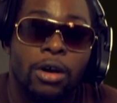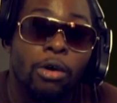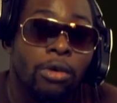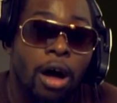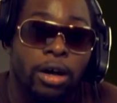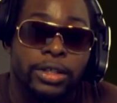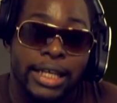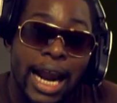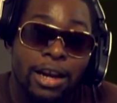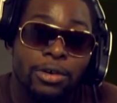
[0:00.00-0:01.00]
Who lost?
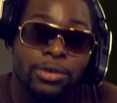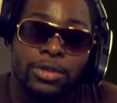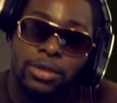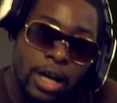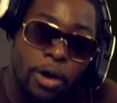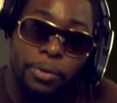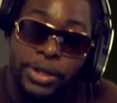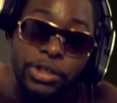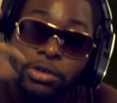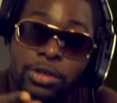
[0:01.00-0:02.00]
Did I lose? No.
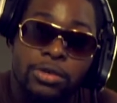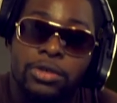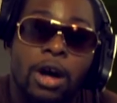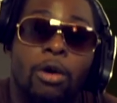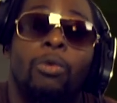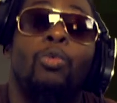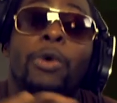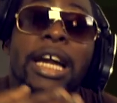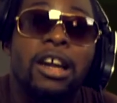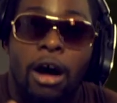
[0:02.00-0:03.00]
Did you lose? No.
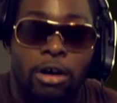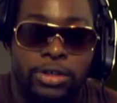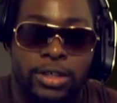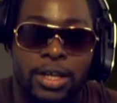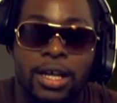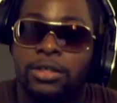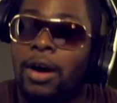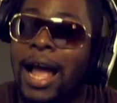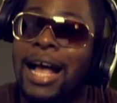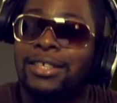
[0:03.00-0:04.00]
We lost.
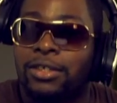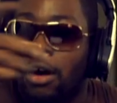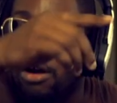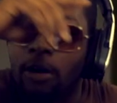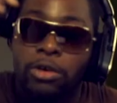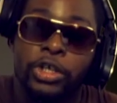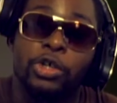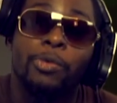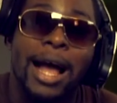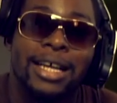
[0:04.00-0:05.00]
So as the whole
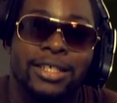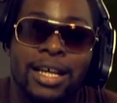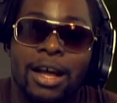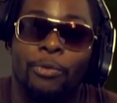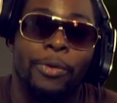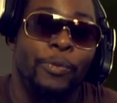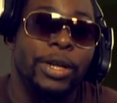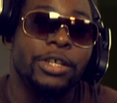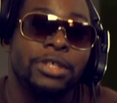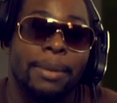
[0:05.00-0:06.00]
US, when
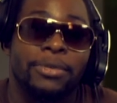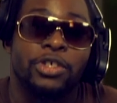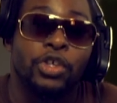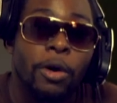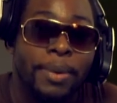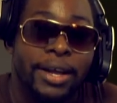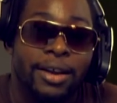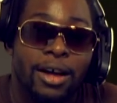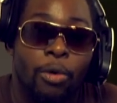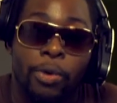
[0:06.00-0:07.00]
we do something
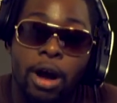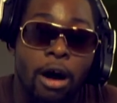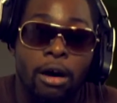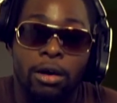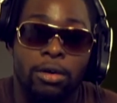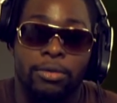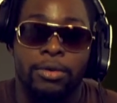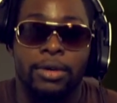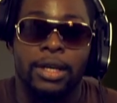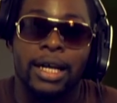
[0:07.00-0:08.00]
stupid, we all
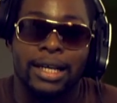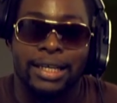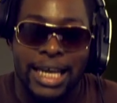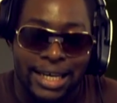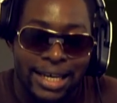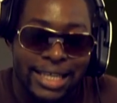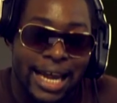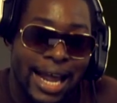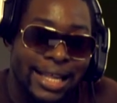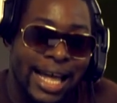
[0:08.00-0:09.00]
get looked
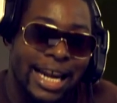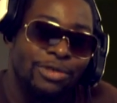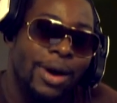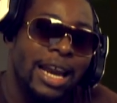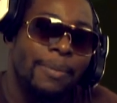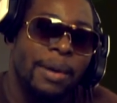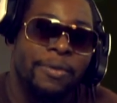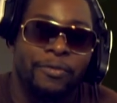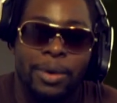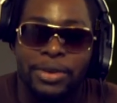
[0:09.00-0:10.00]
at like that. That's why a lot of
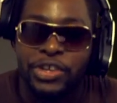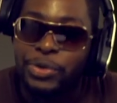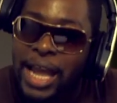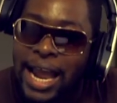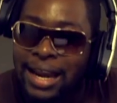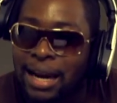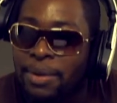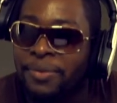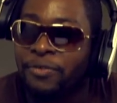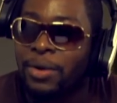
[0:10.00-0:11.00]
people from the UK, a lot of
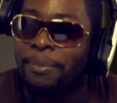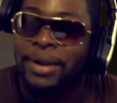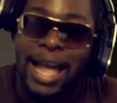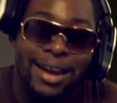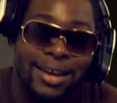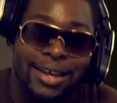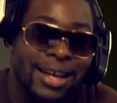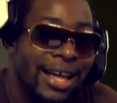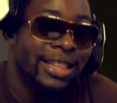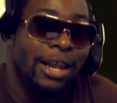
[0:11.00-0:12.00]
people from Canada,
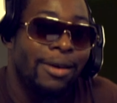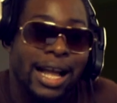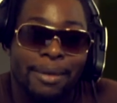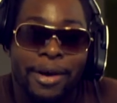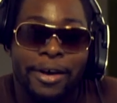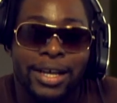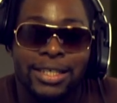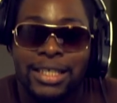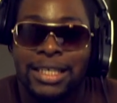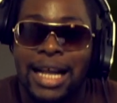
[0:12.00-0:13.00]
they don't like
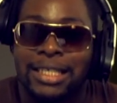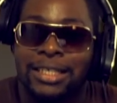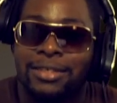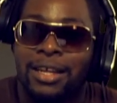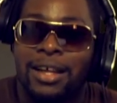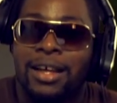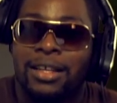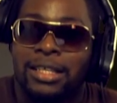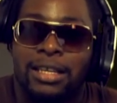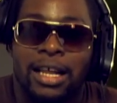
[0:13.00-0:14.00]
Americans because a
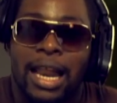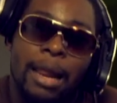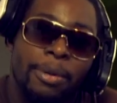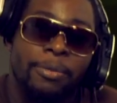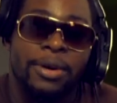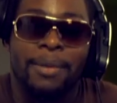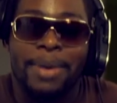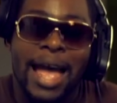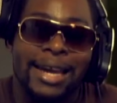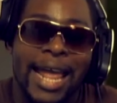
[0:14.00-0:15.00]
lot of people put a
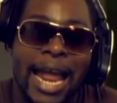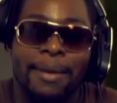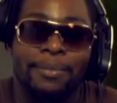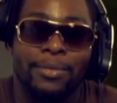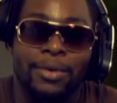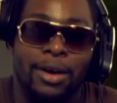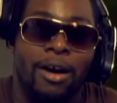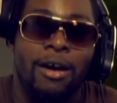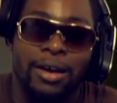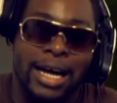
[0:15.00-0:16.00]
bad name
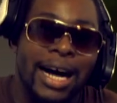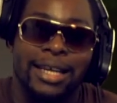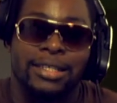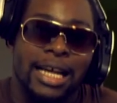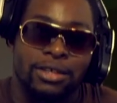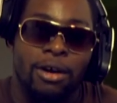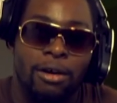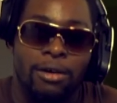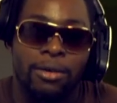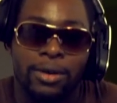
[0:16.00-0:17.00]
on us as a
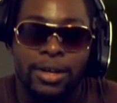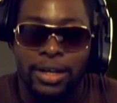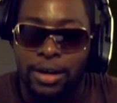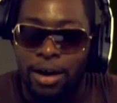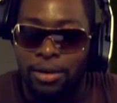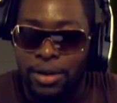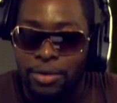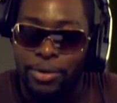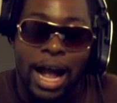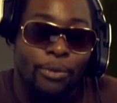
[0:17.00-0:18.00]
whole. We
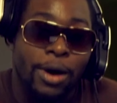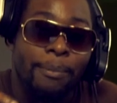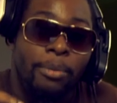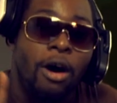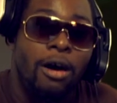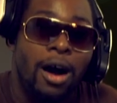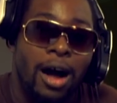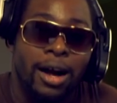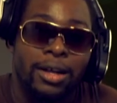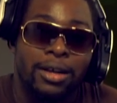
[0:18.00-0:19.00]
got one ball
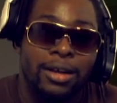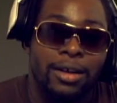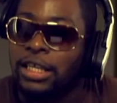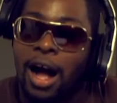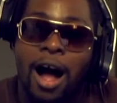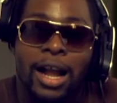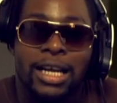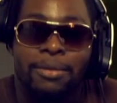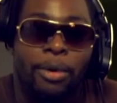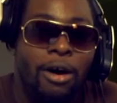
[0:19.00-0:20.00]
hog that's
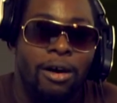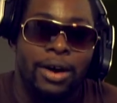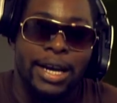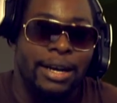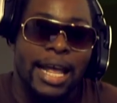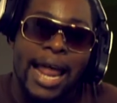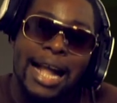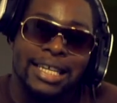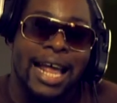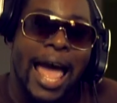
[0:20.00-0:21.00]
hogging the ball and
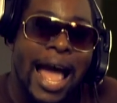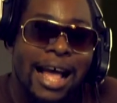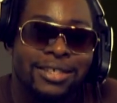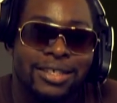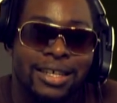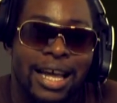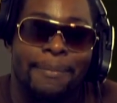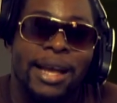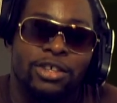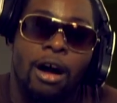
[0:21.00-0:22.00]
acting an ass.
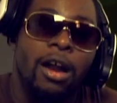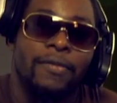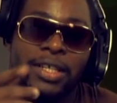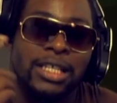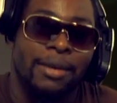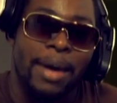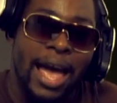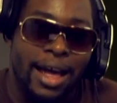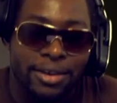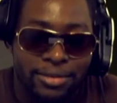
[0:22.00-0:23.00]
It makes all of us look
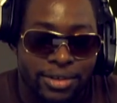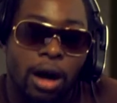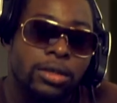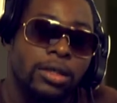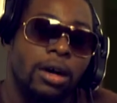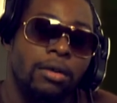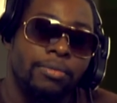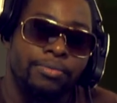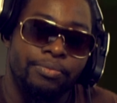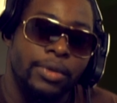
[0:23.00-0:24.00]
bad. Also,
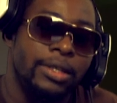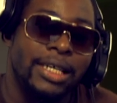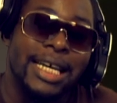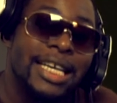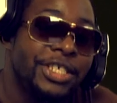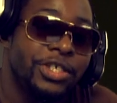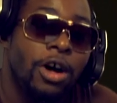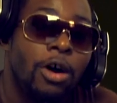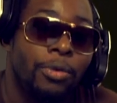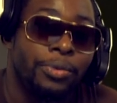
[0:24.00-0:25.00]
to each its
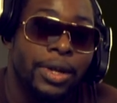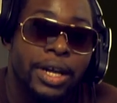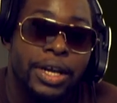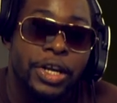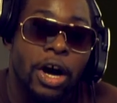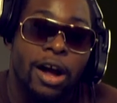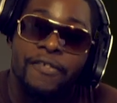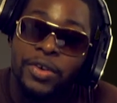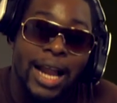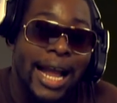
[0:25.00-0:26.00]
own.
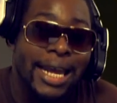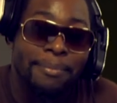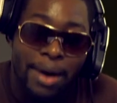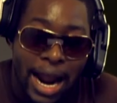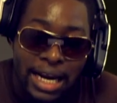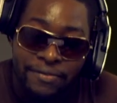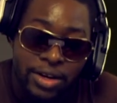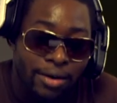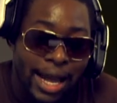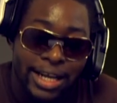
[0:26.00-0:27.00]
If you like it, buy it. If you
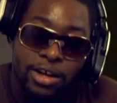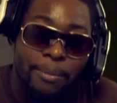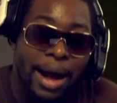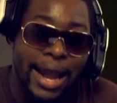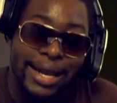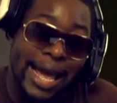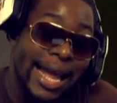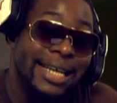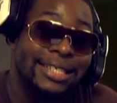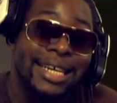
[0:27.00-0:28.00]
don't like it, don't buy it.
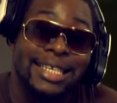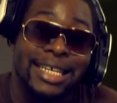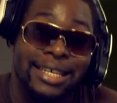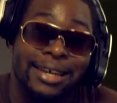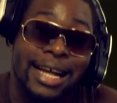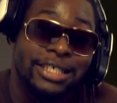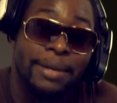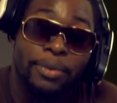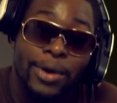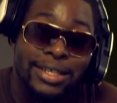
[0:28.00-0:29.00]
ASAP. As
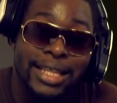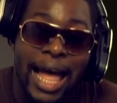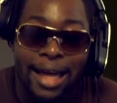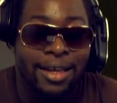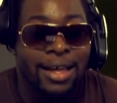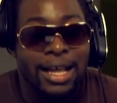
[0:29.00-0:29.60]
simple as that.